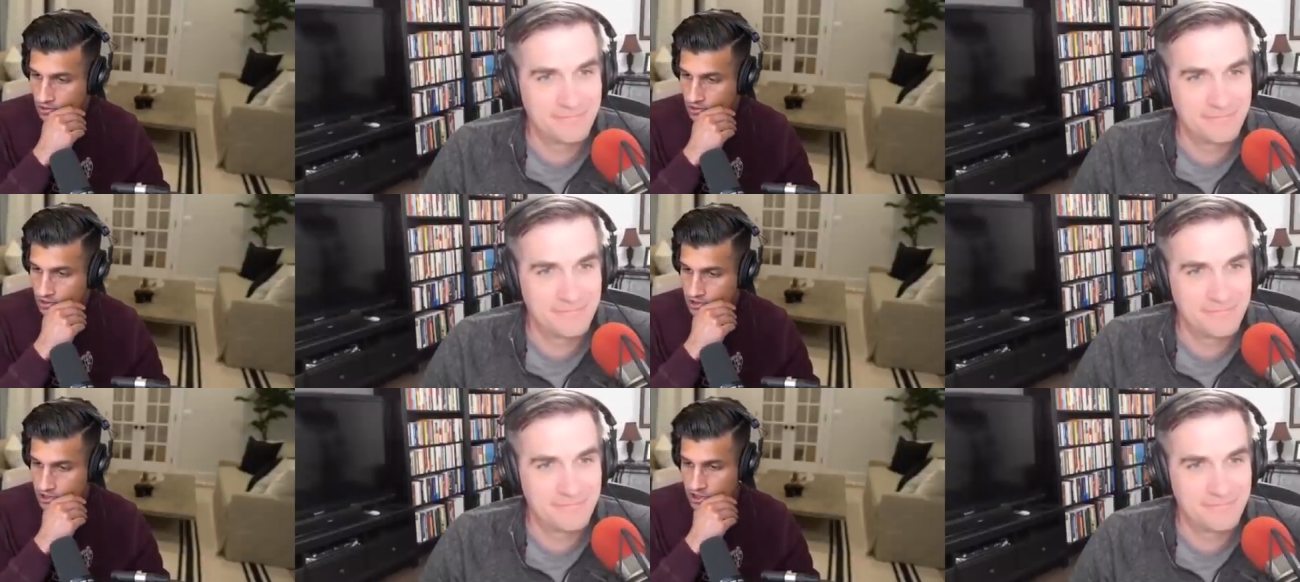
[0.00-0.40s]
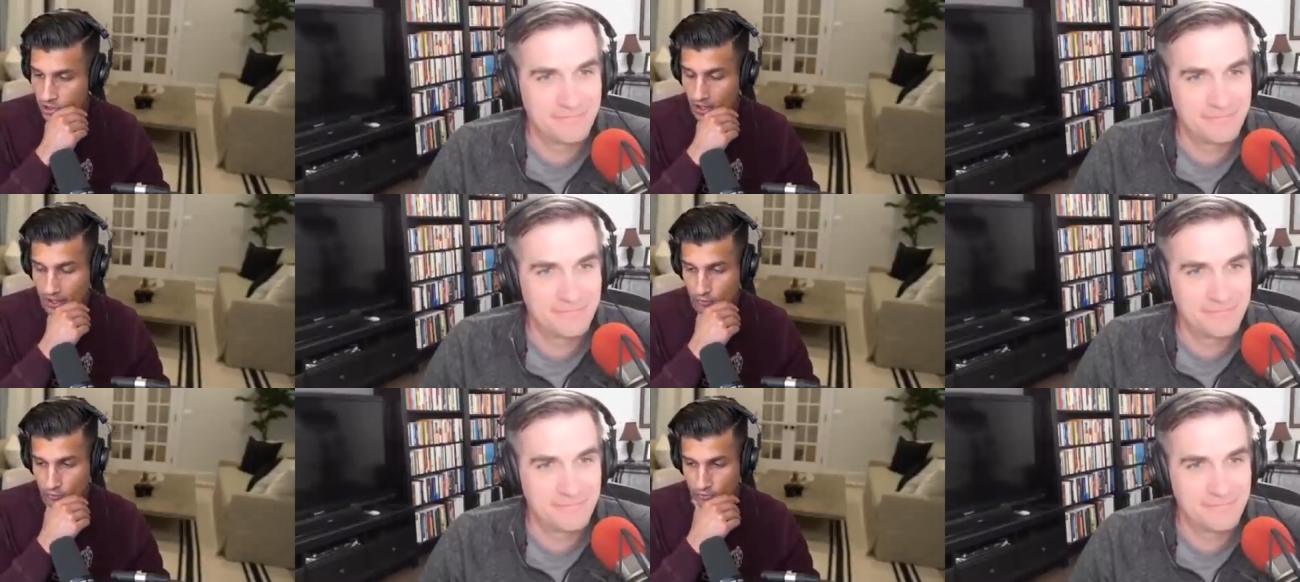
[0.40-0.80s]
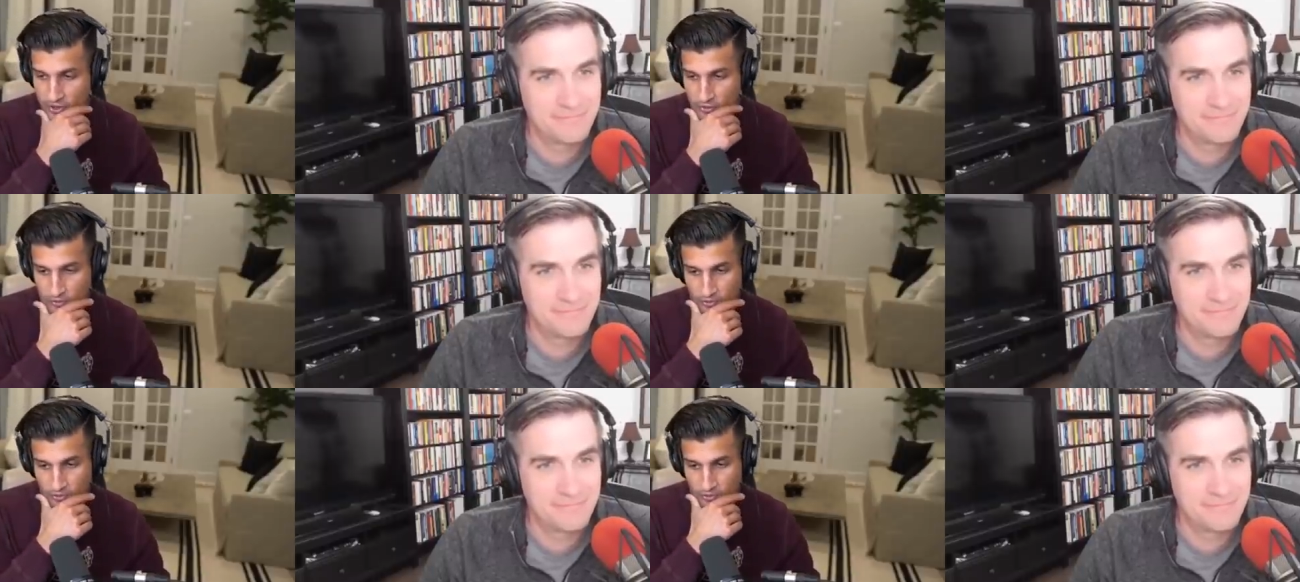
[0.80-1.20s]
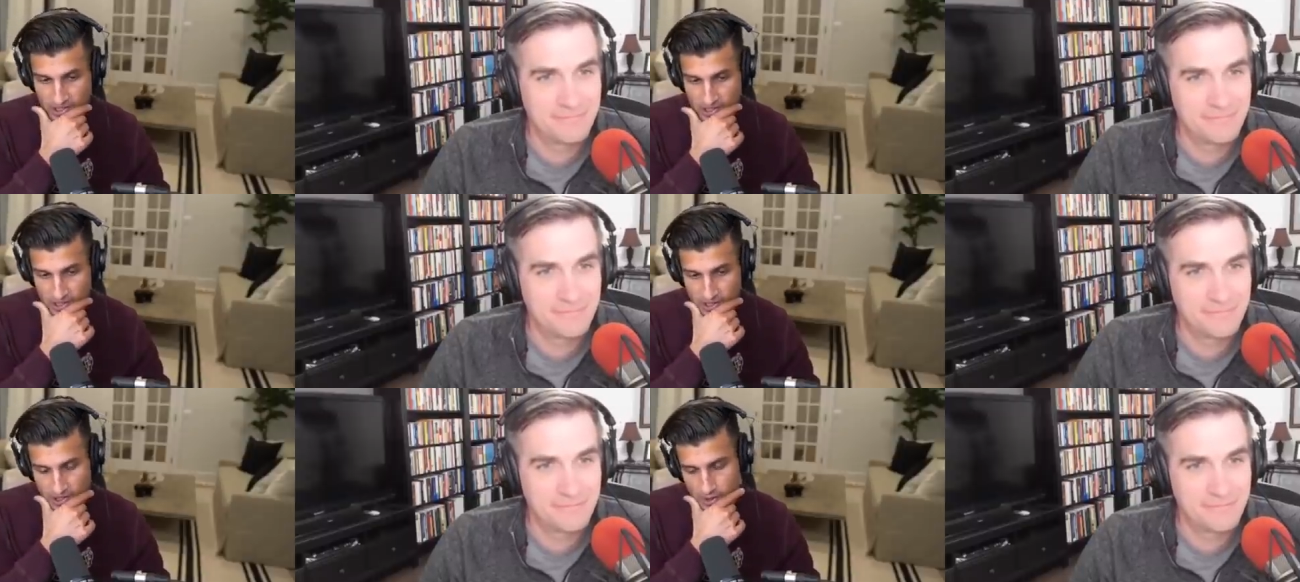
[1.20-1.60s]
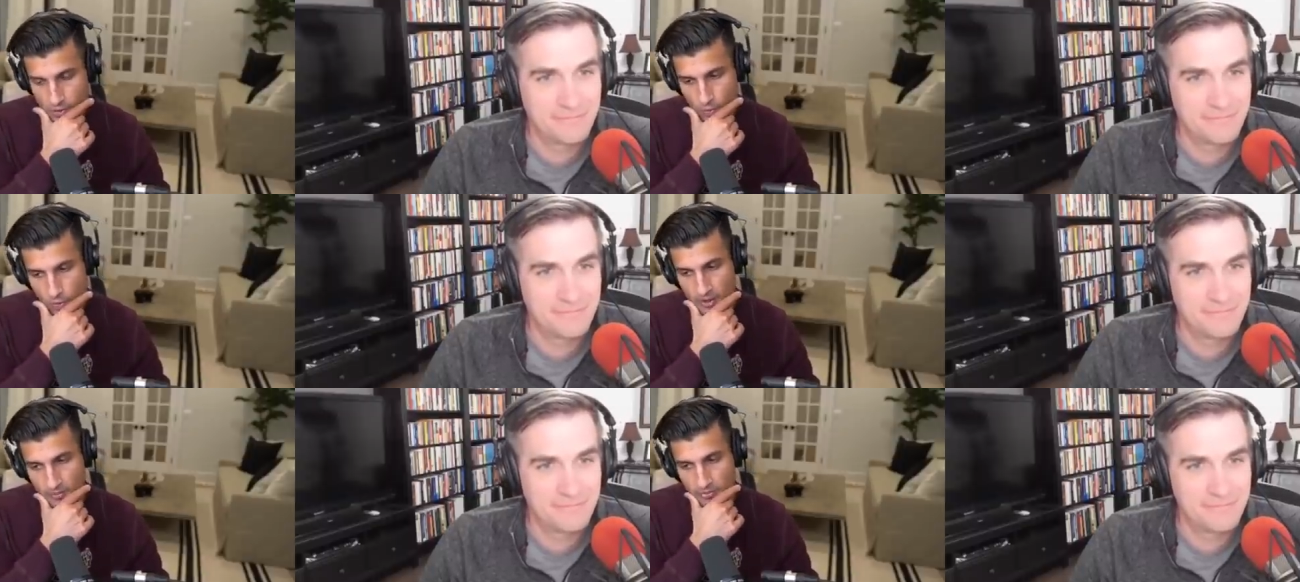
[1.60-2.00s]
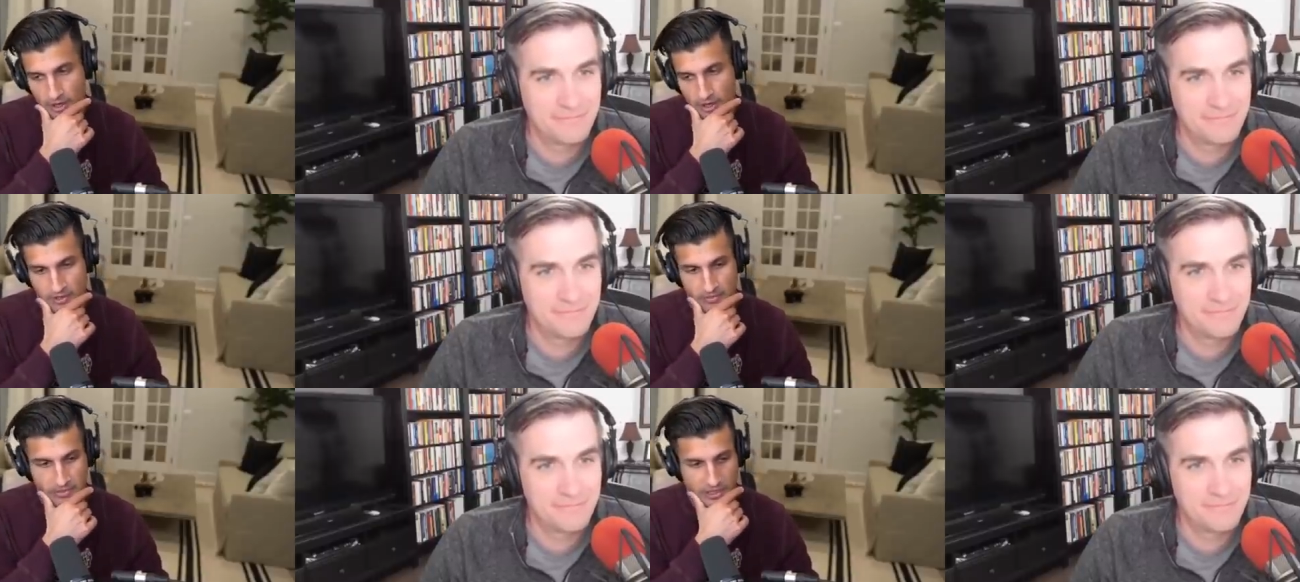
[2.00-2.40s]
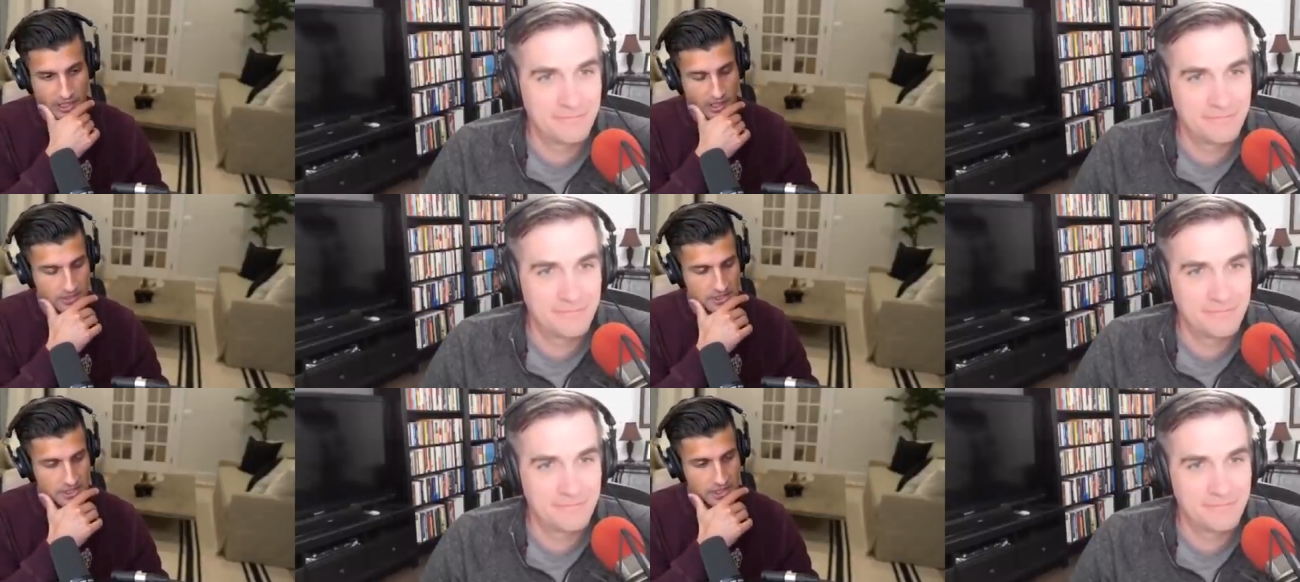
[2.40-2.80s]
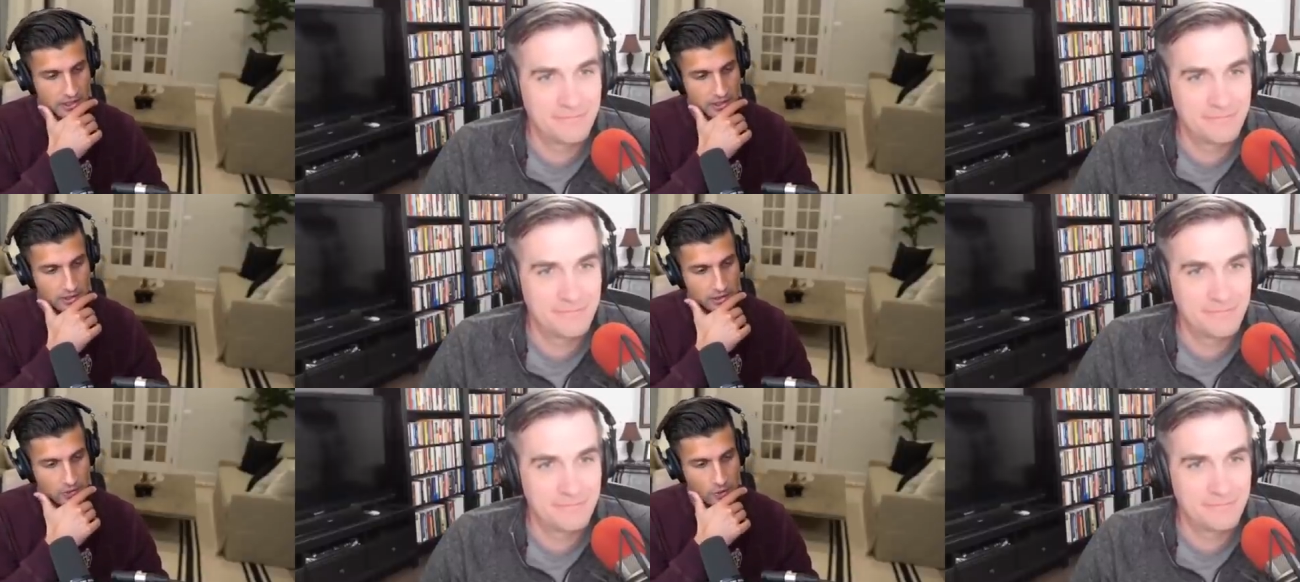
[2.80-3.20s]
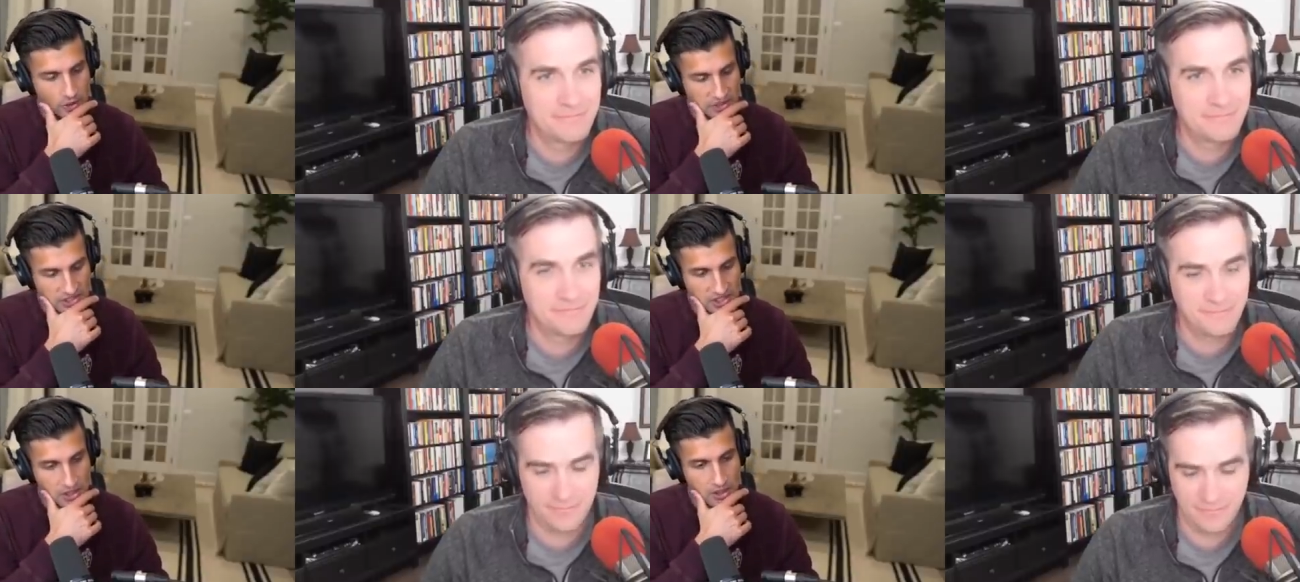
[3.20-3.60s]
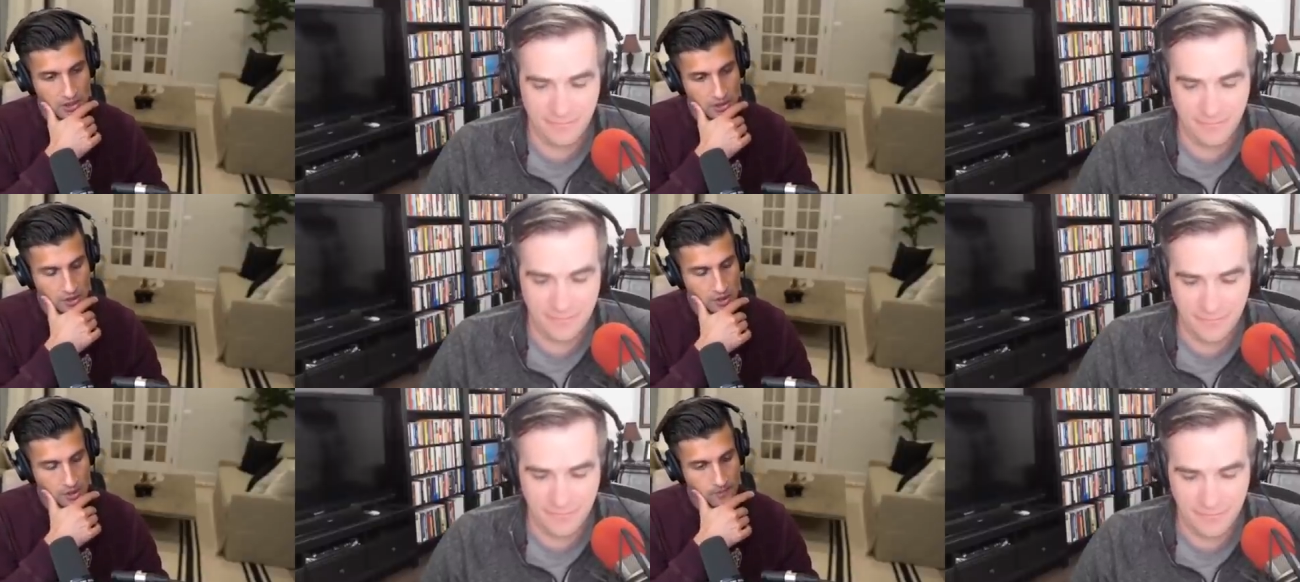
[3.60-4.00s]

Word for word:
Speaker 1: so I reread When Breath Becomes Air once a year.